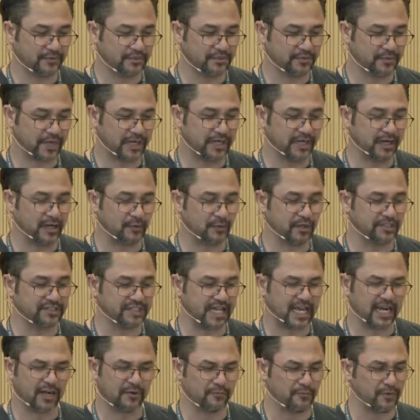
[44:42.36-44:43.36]
right? In other words,
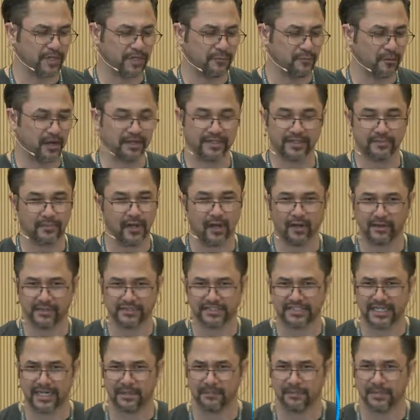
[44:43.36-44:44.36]
I don't really want them all on the
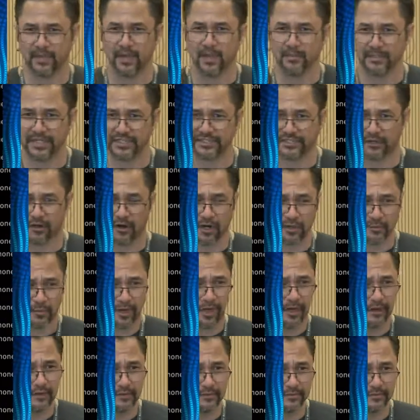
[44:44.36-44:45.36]
same piece of
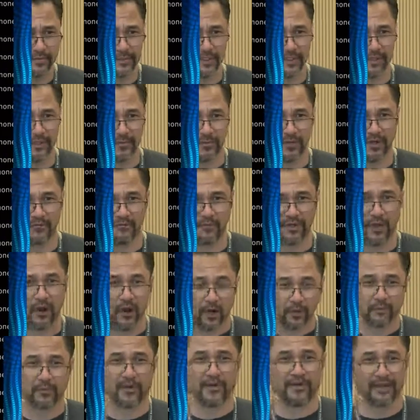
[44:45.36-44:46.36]
hardware. Well, if the
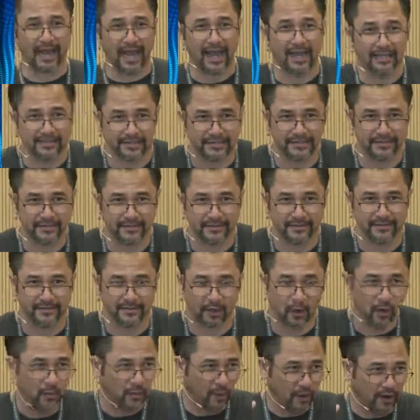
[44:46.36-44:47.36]
hardware dies, The
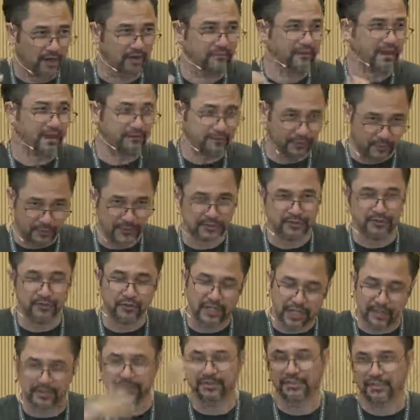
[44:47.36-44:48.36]
whole point of having 3
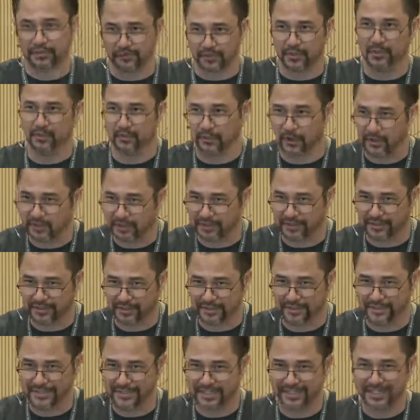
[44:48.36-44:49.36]
zookeepers and 3
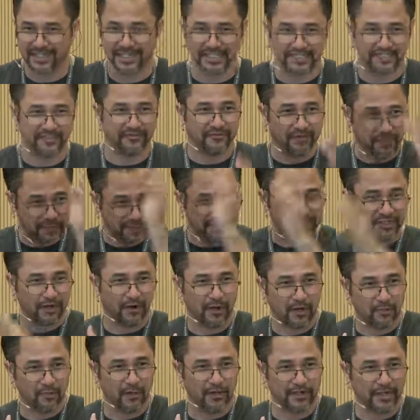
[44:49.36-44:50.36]
brokers is if a piece of
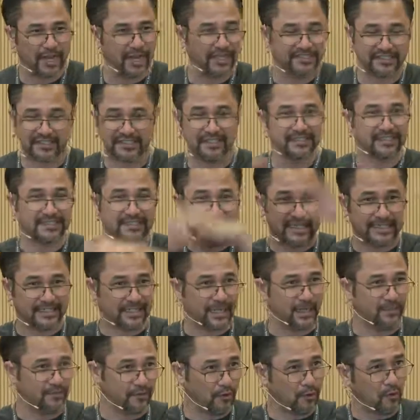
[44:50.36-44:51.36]
hardware dies, it doesn't take
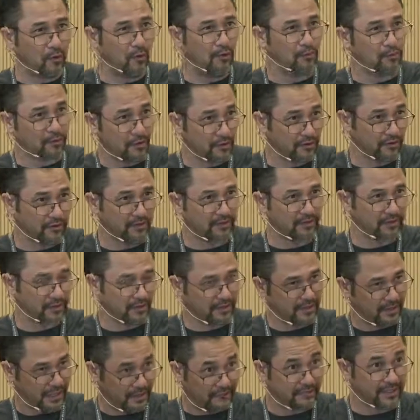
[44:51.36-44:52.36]
down the whole
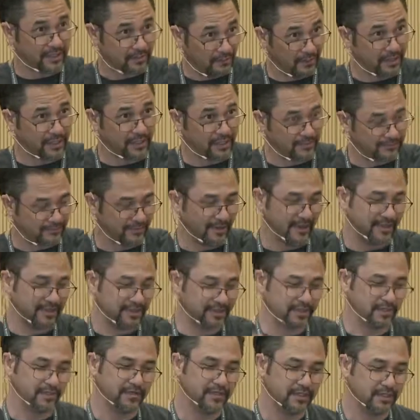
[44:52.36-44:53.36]
broker, everything with it, right?
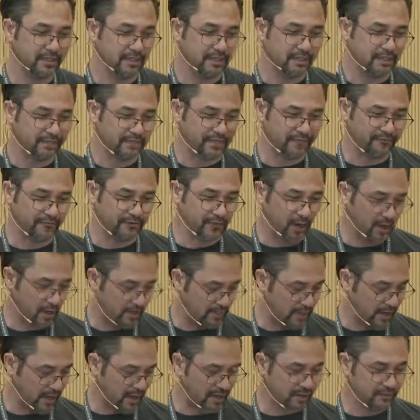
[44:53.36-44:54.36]
So different
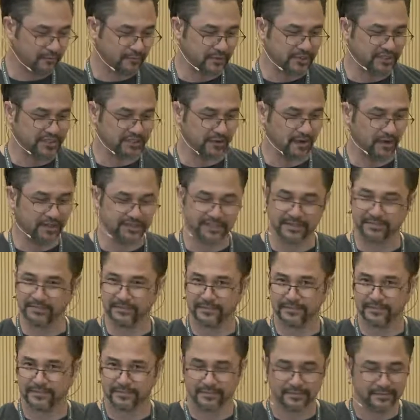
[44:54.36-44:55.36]
hardware, which is awesome.
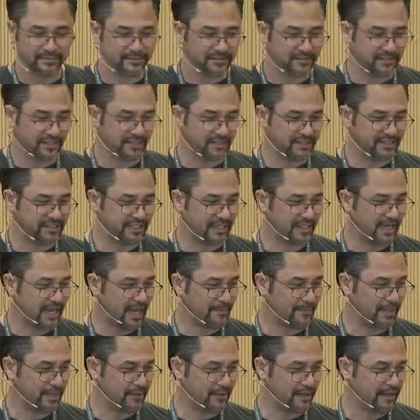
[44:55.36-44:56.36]
You can see it
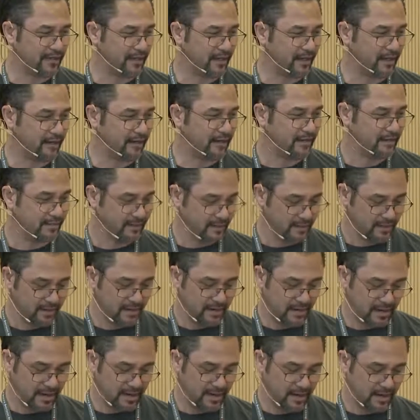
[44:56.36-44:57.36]
happening right there.
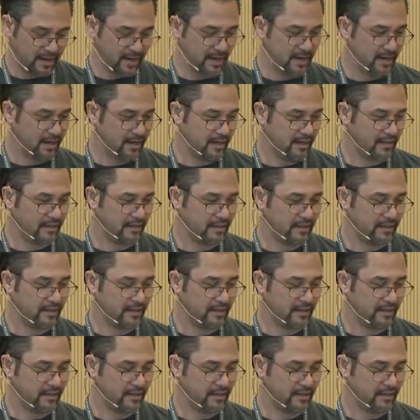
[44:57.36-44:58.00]
And